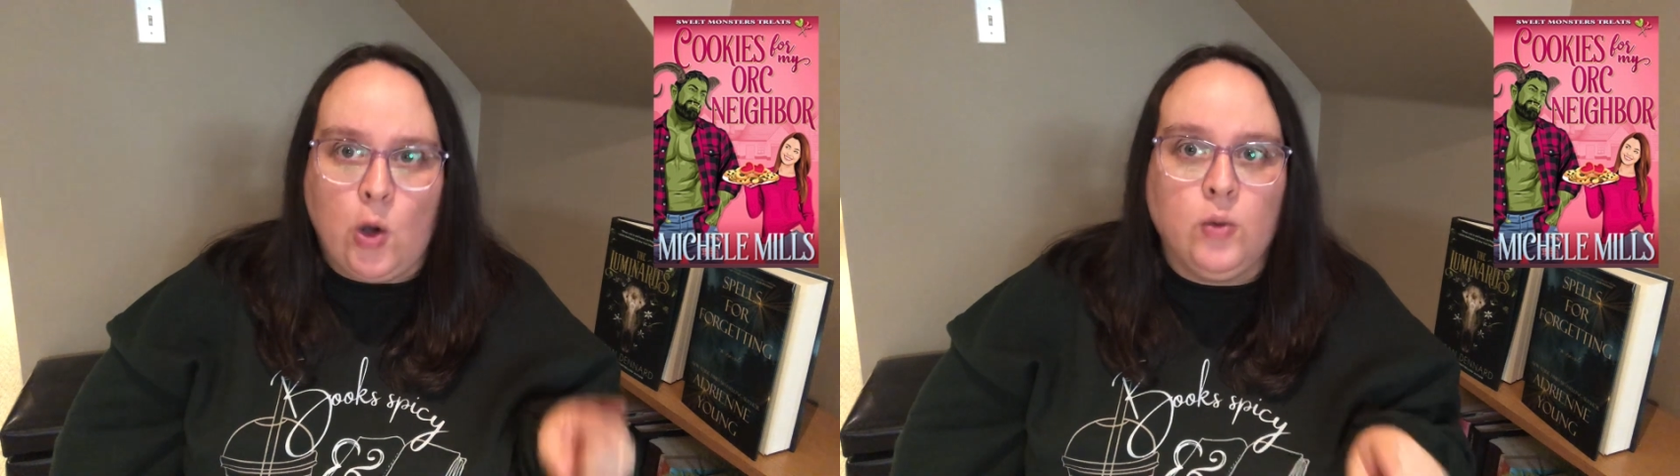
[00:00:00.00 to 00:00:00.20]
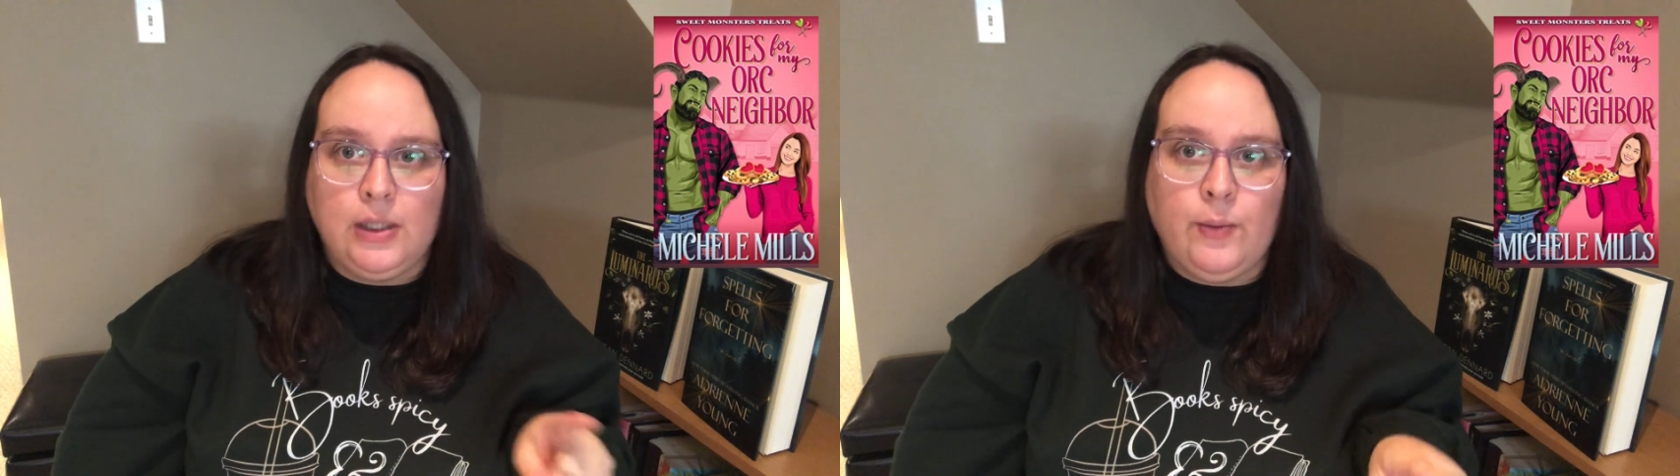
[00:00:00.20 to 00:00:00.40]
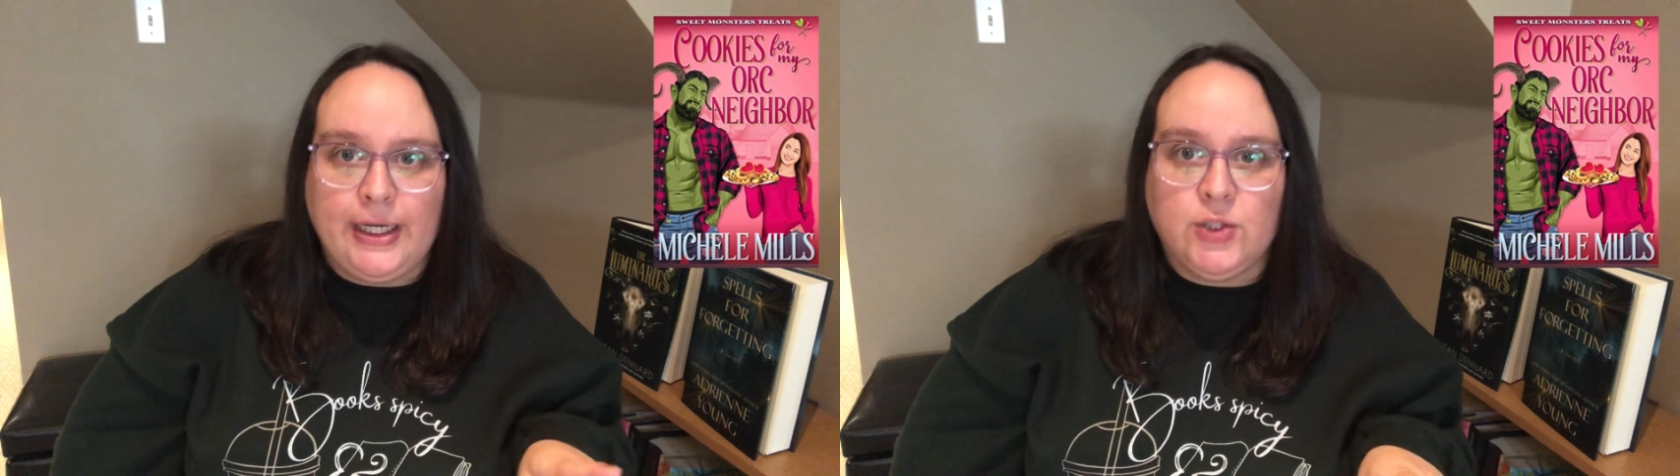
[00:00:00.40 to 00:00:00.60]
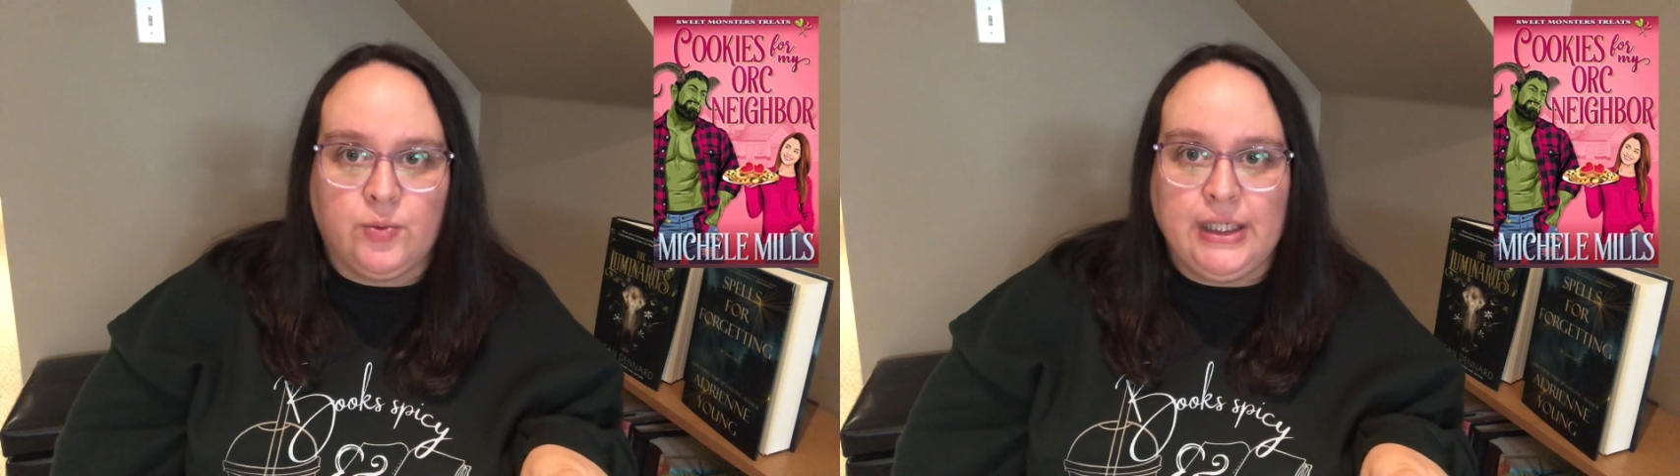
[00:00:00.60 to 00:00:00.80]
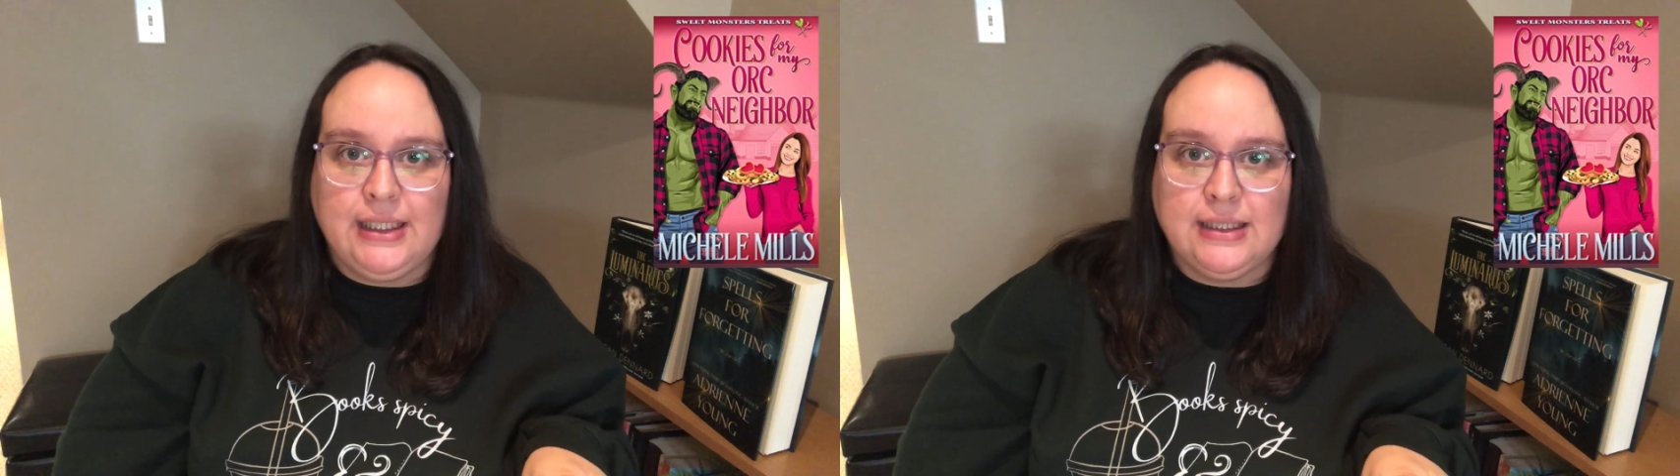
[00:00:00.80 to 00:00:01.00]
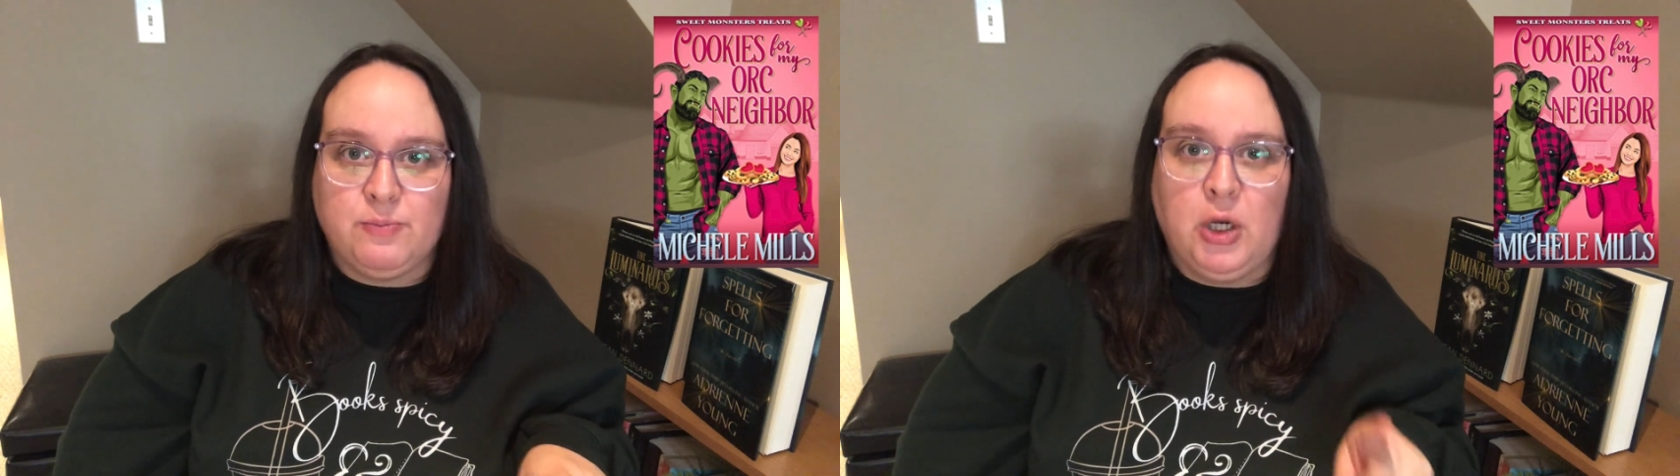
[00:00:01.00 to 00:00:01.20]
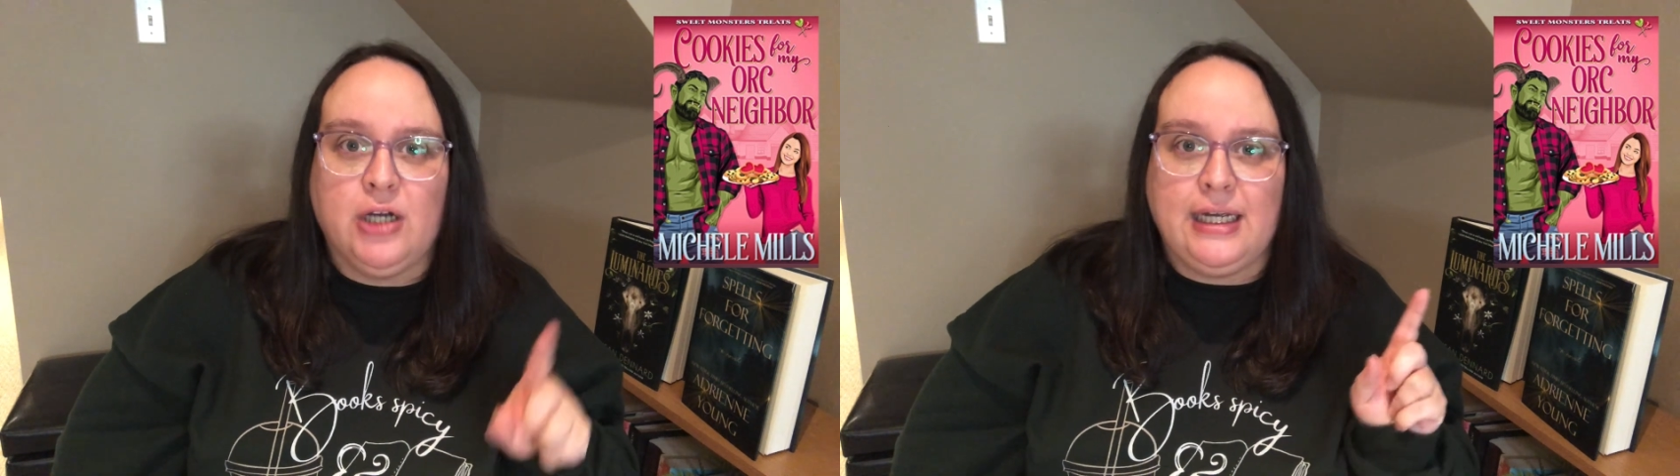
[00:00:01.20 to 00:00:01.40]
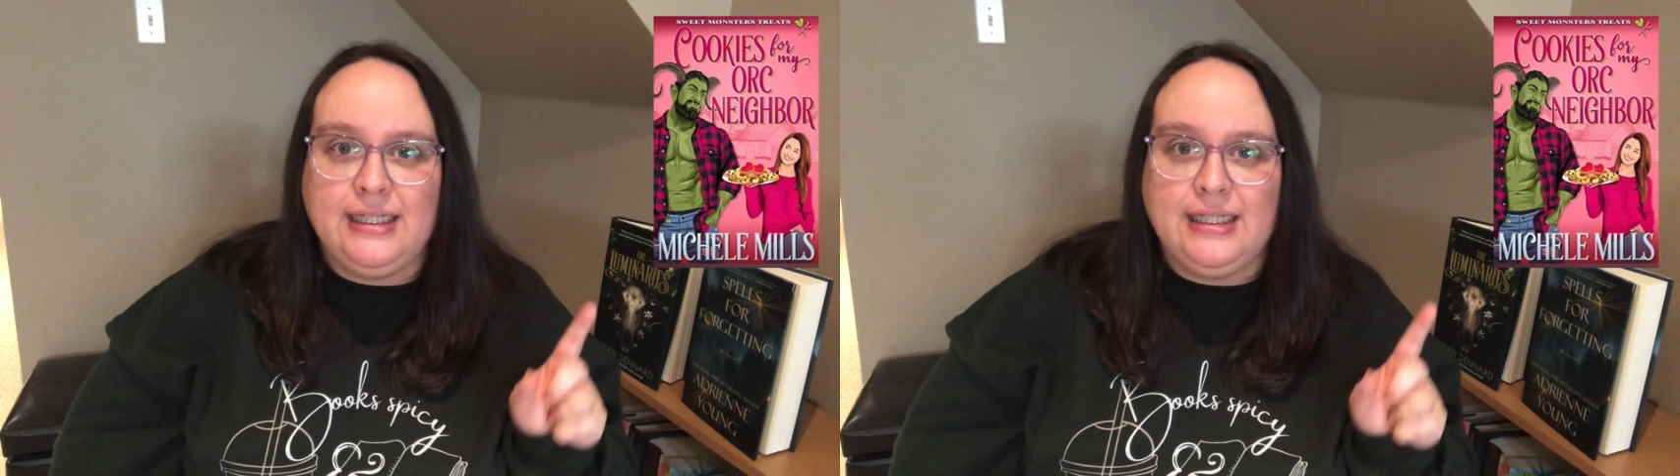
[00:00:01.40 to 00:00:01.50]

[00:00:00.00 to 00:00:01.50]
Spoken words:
only way to read this book,